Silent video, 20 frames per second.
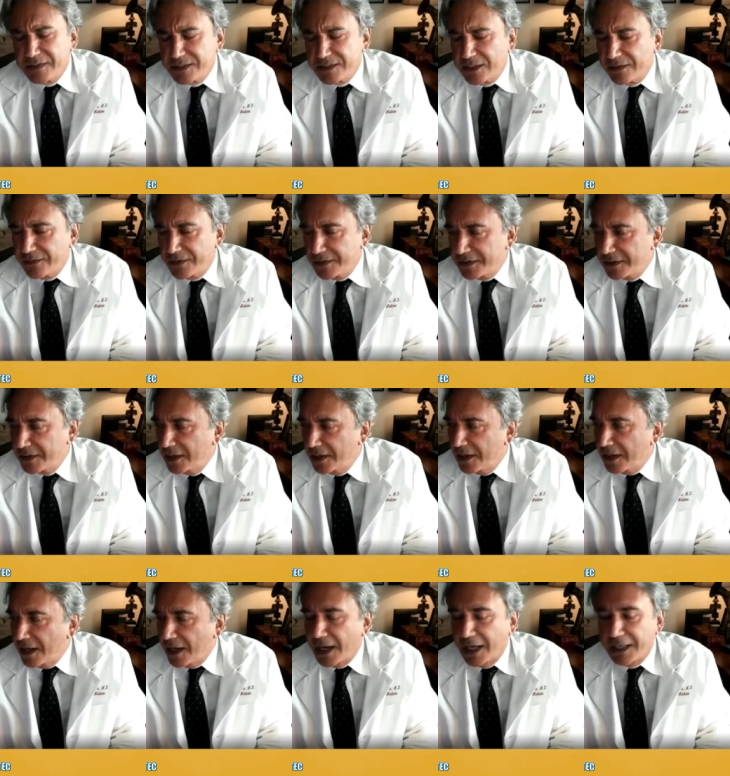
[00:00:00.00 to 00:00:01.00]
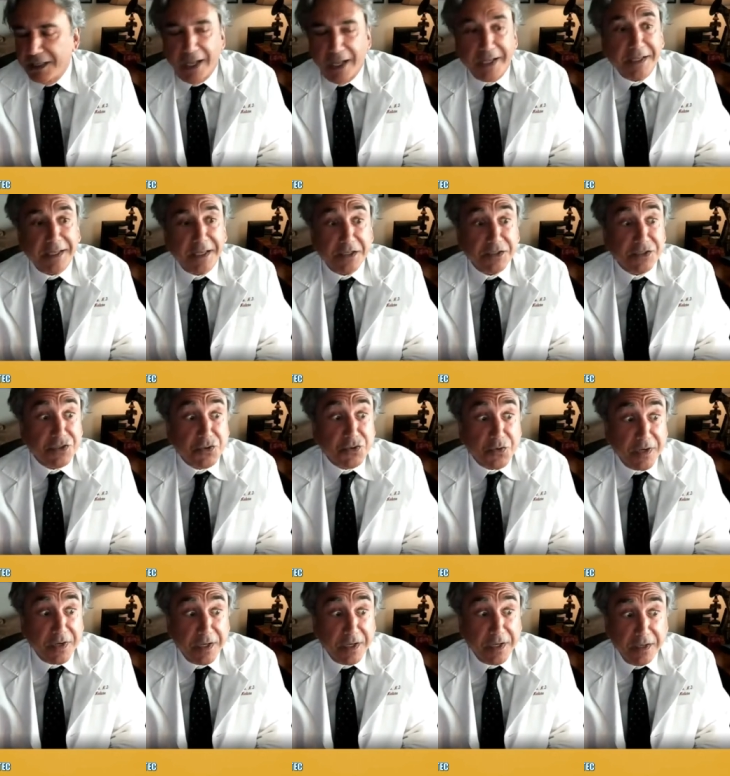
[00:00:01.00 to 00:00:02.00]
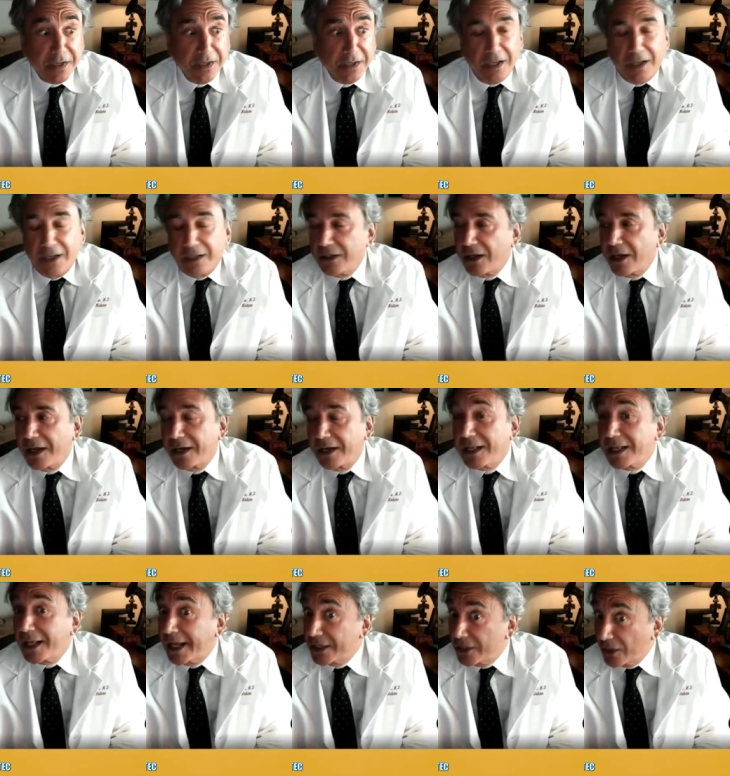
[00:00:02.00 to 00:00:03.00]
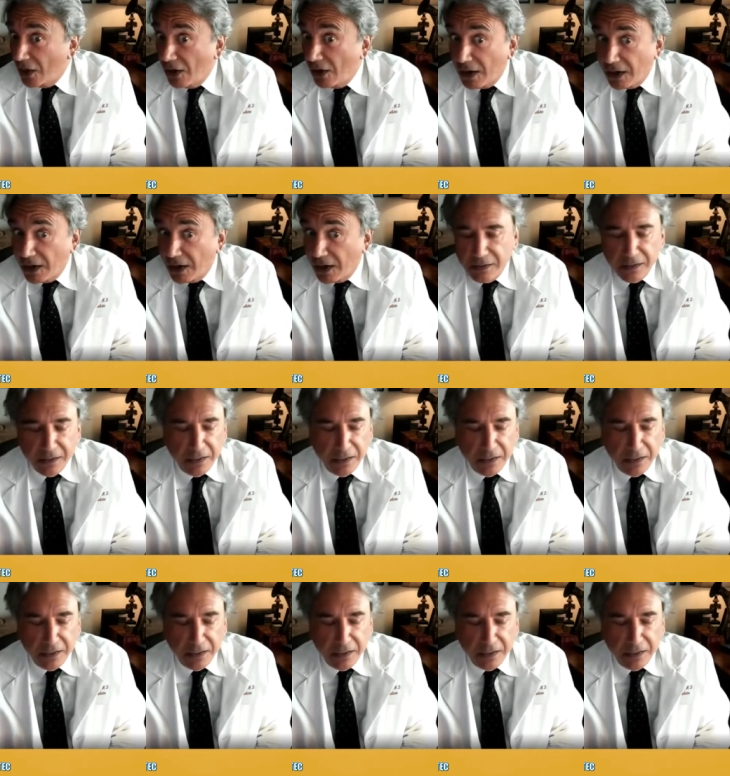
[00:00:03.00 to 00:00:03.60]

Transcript: of it. I liked history a lot. I liked art,